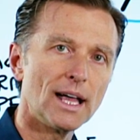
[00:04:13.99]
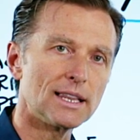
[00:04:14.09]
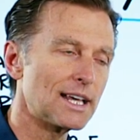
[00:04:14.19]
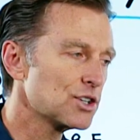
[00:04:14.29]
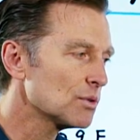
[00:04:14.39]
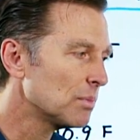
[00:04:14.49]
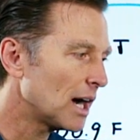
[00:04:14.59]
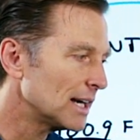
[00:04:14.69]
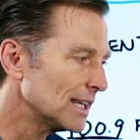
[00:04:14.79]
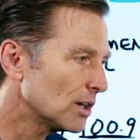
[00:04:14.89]
Let your
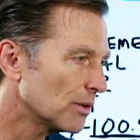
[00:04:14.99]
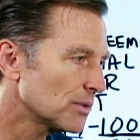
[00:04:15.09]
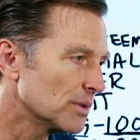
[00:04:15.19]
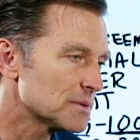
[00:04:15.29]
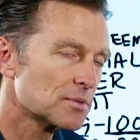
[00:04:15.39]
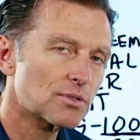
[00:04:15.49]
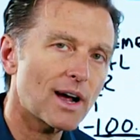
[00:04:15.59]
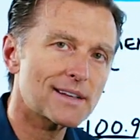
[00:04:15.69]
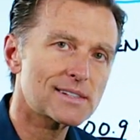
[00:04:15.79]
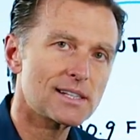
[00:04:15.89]
body go through its
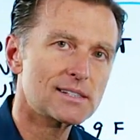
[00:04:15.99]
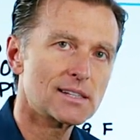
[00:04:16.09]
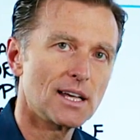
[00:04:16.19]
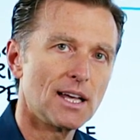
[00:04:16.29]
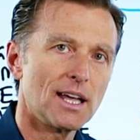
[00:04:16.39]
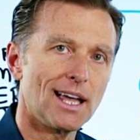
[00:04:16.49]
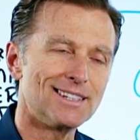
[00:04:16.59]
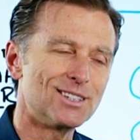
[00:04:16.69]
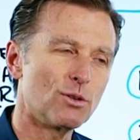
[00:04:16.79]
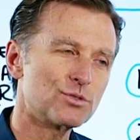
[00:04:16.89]
process
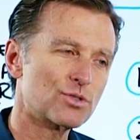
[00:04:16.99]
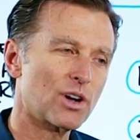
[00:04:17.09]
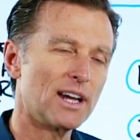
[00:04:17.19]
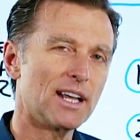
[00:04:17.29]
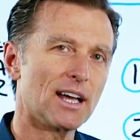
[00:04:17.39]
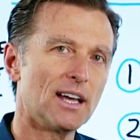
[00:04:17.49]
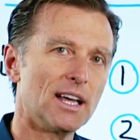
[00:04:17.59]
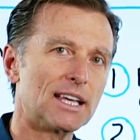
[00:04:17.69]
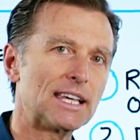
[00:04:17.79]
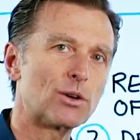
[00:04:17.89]
and don't try to
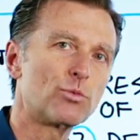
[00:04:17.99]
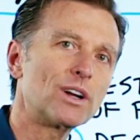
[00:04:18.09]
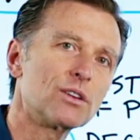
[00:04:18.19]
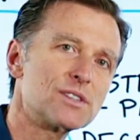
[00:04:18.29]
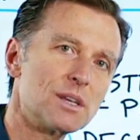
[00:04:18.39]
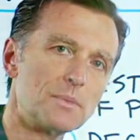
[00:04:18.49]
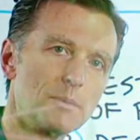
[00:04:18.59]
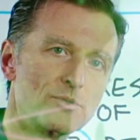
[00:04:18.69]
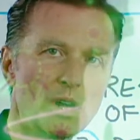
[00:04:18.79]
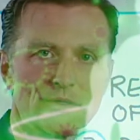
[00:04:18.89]
get rid of the
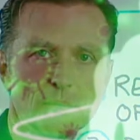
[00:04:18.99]
symptoms right off